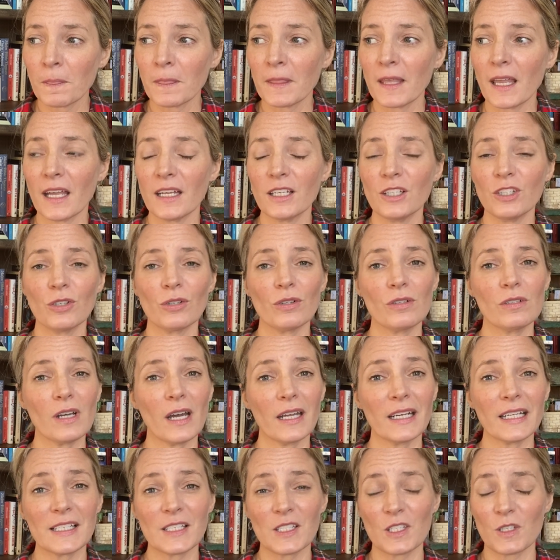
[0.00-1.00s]
and you're
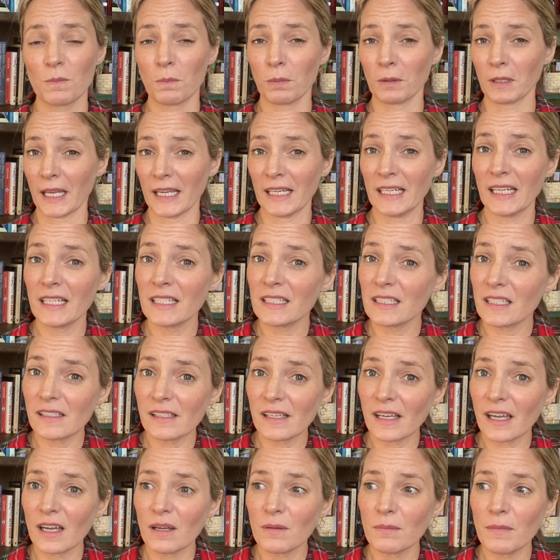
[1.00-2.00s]
not explaining to
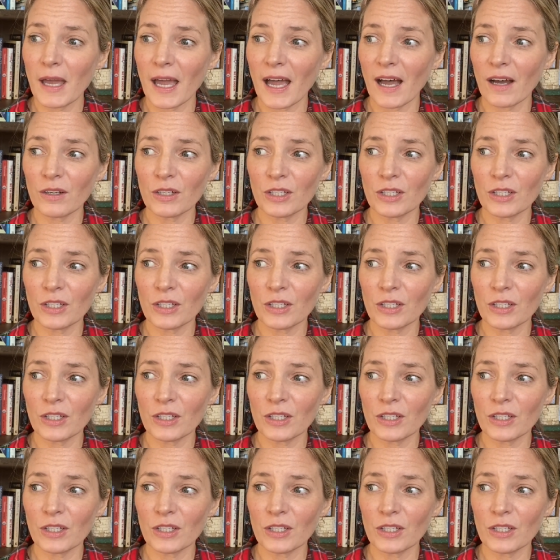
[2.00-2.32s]
them how